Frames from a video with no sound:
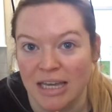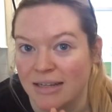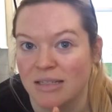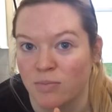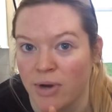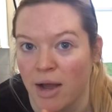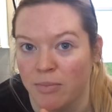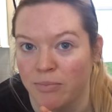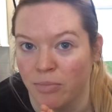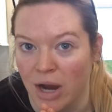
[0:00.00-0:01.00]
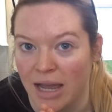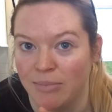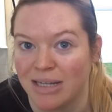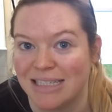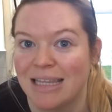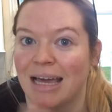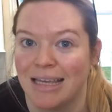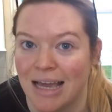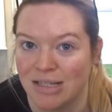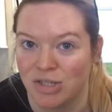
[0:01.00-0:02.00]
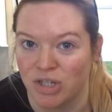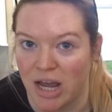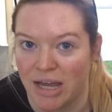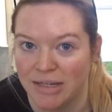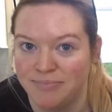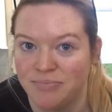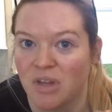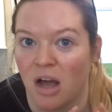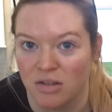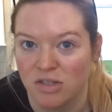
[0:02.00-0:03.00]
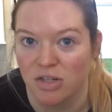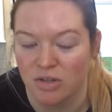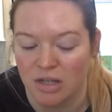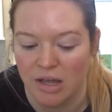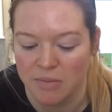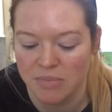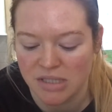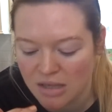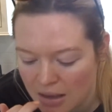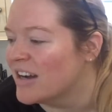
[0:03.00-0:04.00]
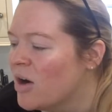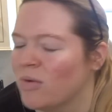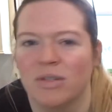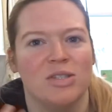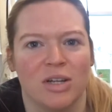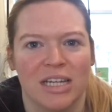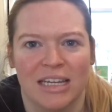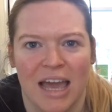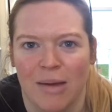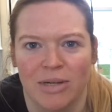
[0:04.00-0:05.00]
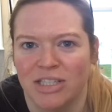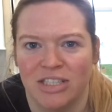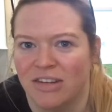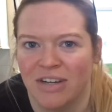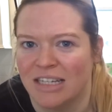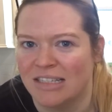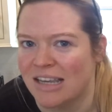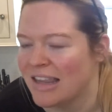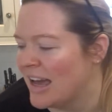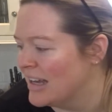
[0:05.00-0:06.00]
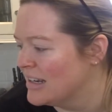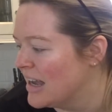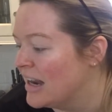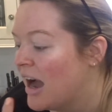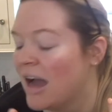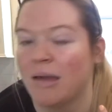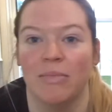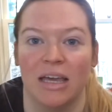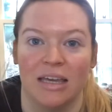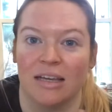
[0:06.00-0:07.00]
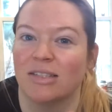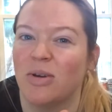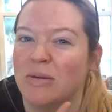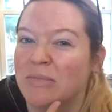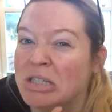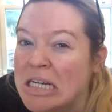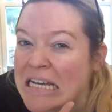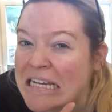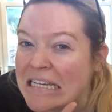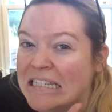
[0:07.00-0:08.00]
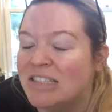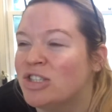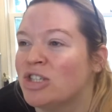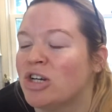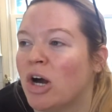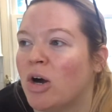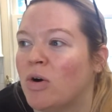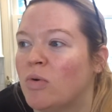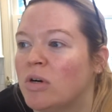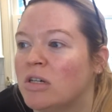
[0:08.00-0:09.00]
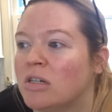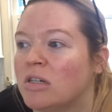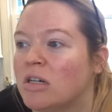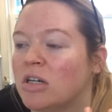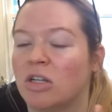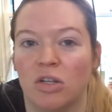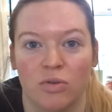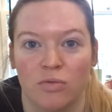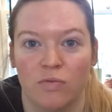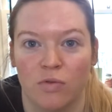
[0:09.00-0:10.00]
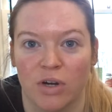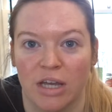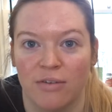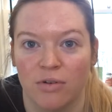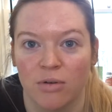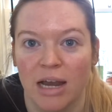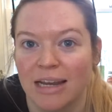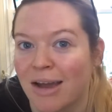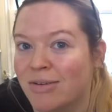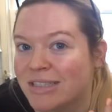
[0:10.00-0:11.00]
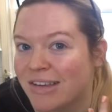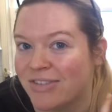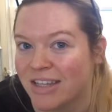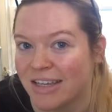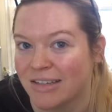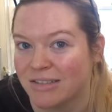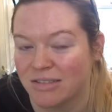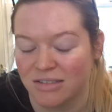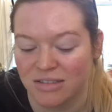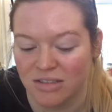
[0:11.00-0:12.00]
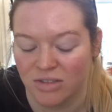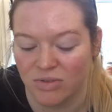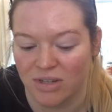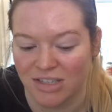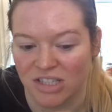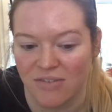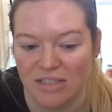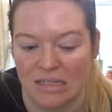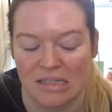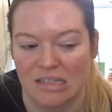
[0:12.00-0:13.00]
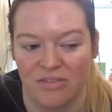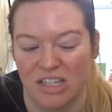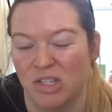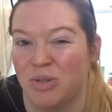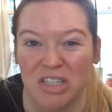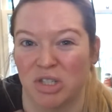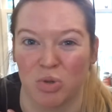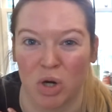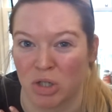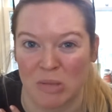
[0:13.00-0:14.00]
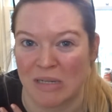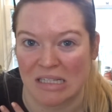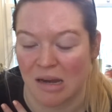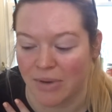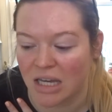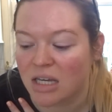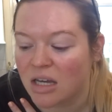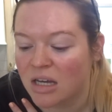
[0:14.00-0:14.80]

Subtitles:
Guinness brown bread, but I did that yesterday. I'll insert the clips. Oh, sauteed cabbage, if I didn't say that. And I'm making, so I'm trying to go gluten-free for right now because I feel like gluten, I just have a sensitivity to it. It just hurts my stomach.